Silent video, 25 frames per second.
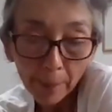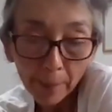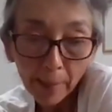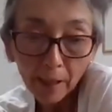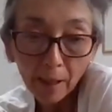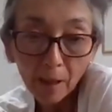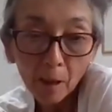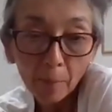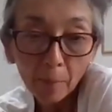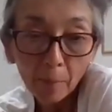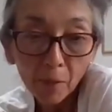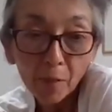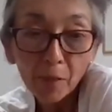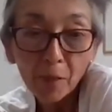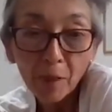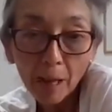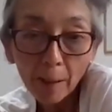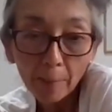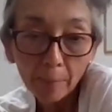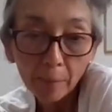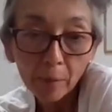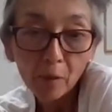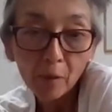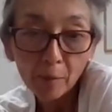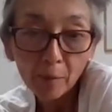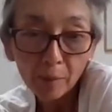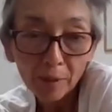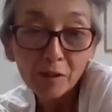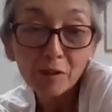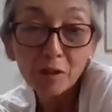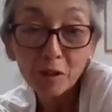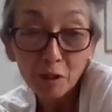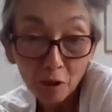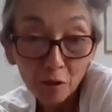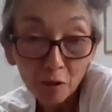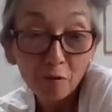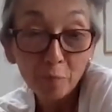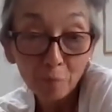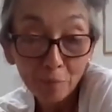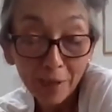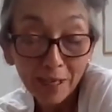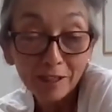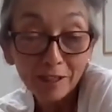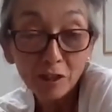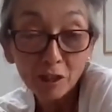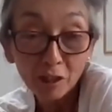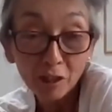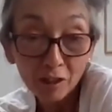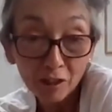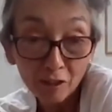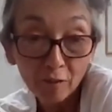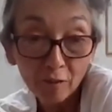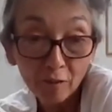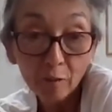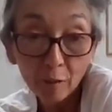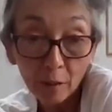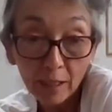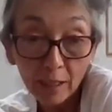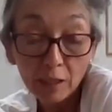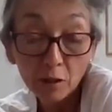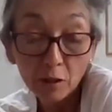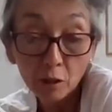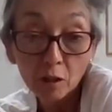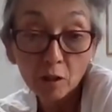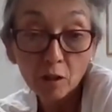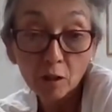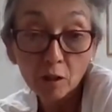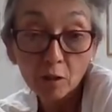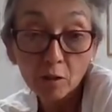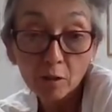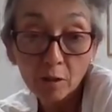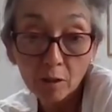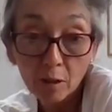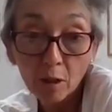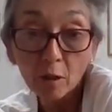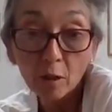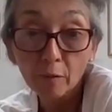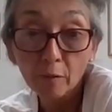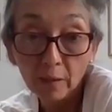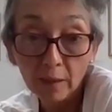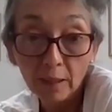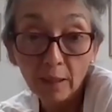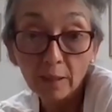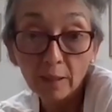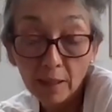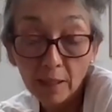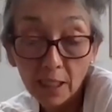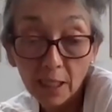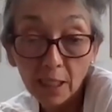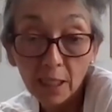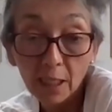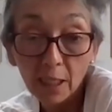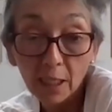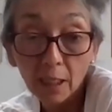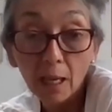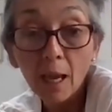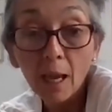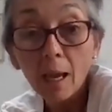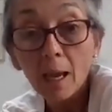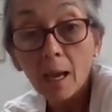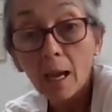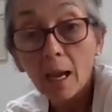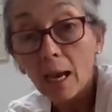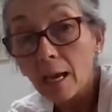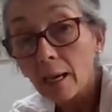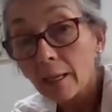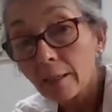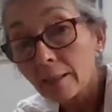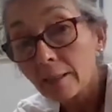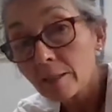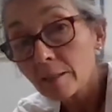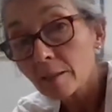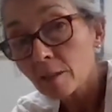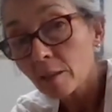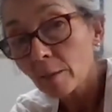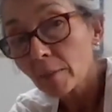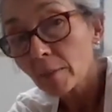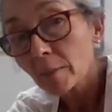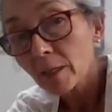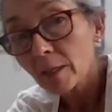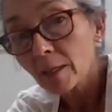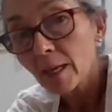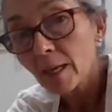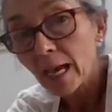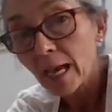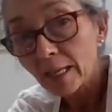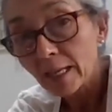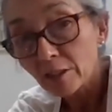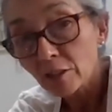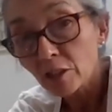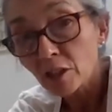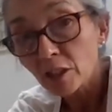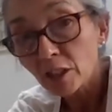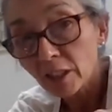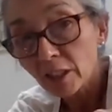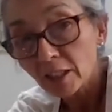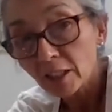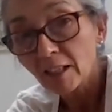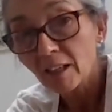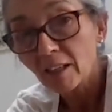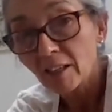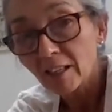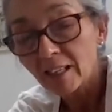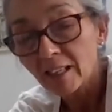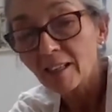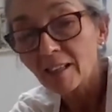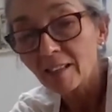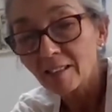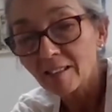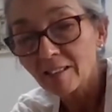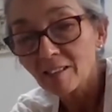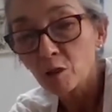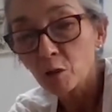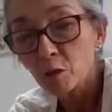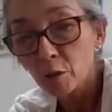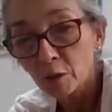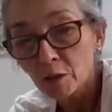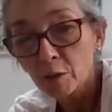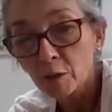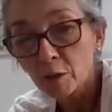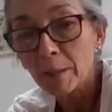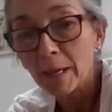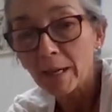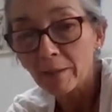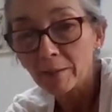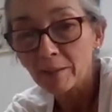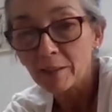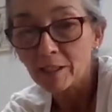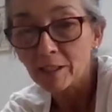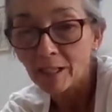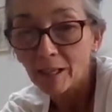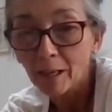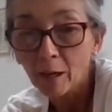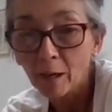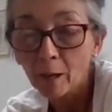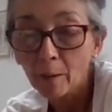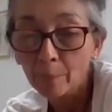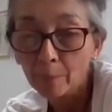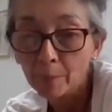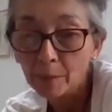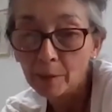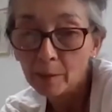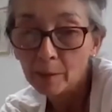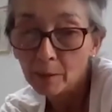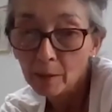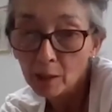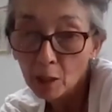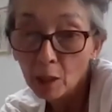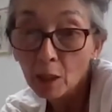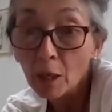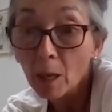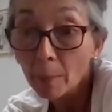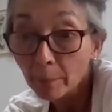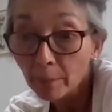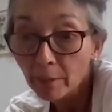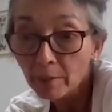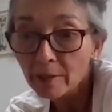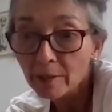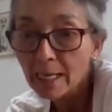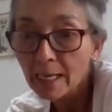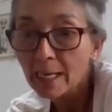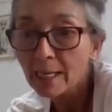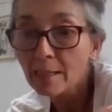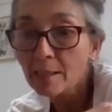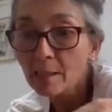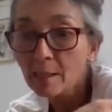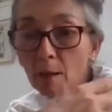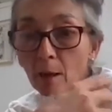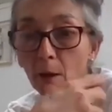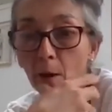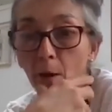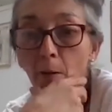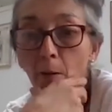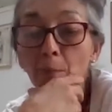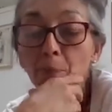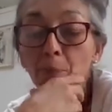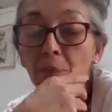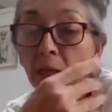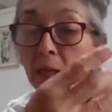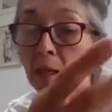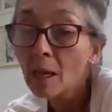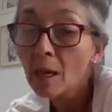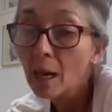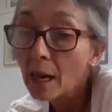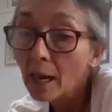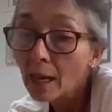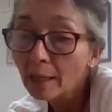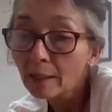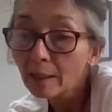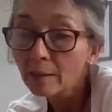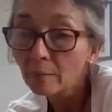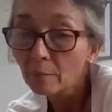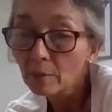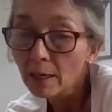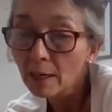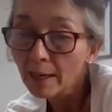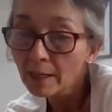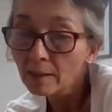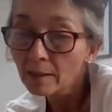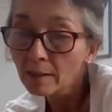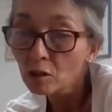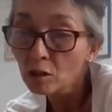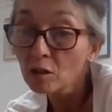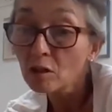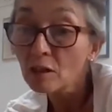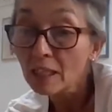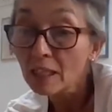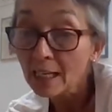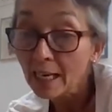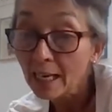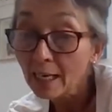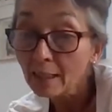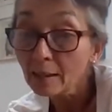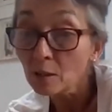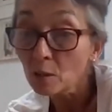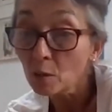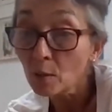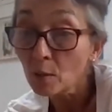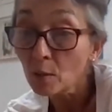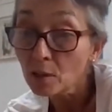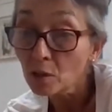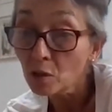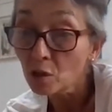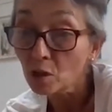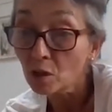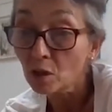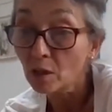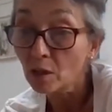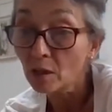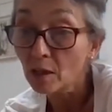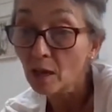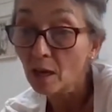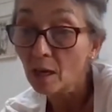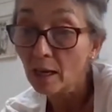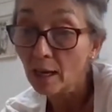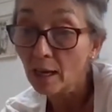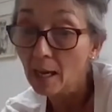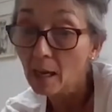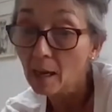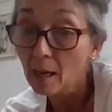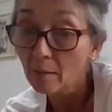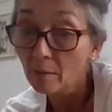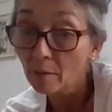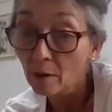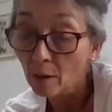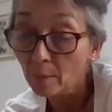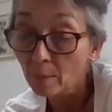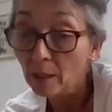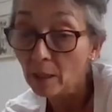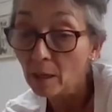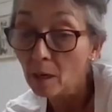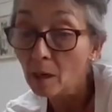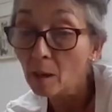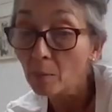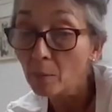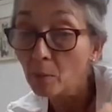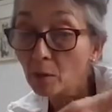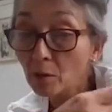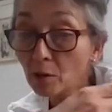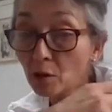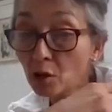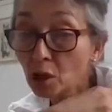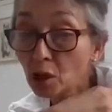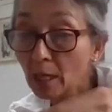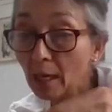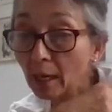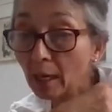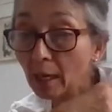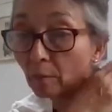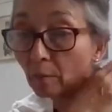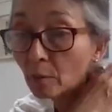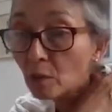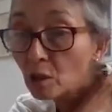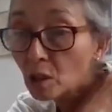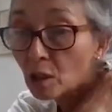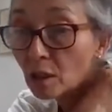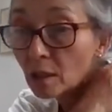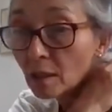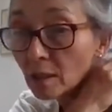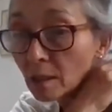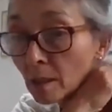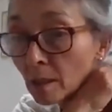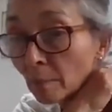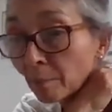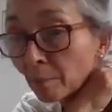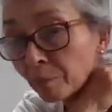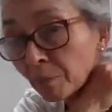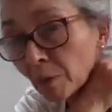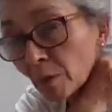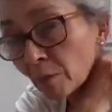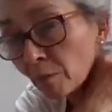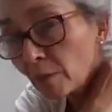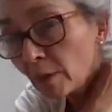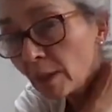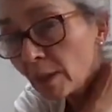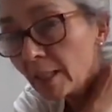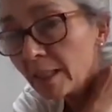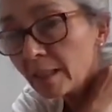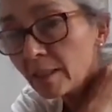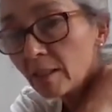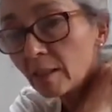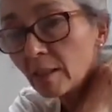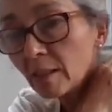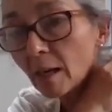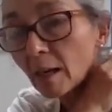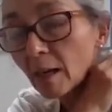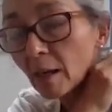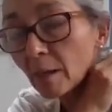pick up on that point because you've introduced COVID-19, and it's something that Aisling and I had talked about a couple of days ago, and it relates to the next question that I have coming up on chat, which is really to